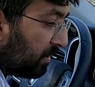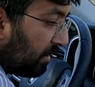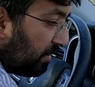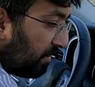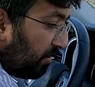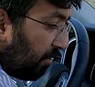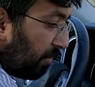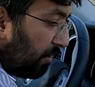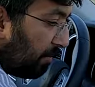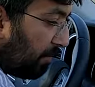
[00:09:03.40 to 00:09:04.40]
it's
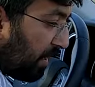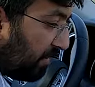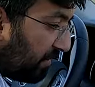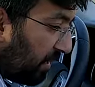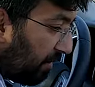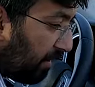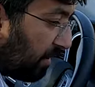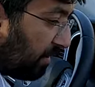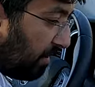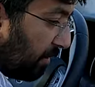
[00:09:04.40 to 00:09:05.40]
normal plastic where
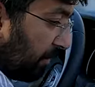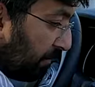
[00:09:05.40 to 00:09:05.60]
the